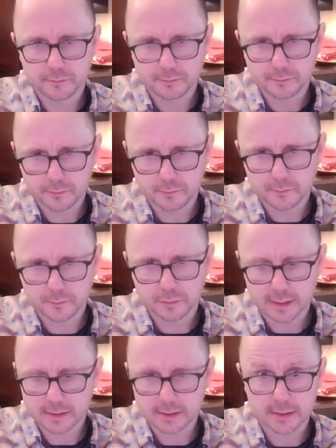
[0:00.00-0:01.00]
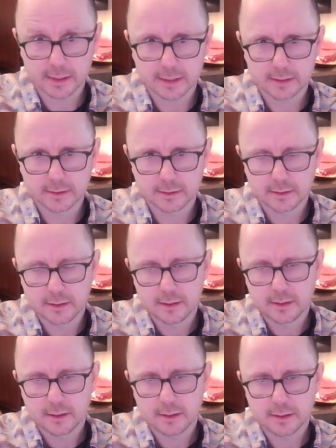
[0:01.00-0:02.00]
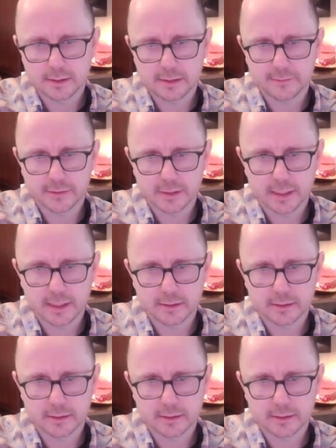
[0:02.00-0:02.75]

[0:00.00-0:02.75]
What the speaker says: plus a 6 is 17.